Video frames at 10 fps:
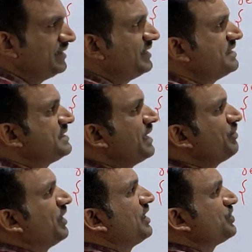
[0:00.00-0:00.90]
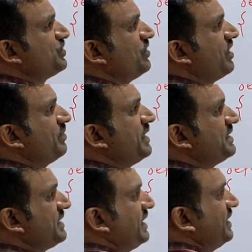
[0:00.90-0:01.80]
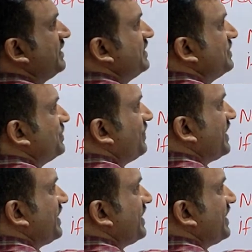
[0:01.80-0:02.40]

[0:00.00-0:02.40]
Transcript: then same color should not be assigned. So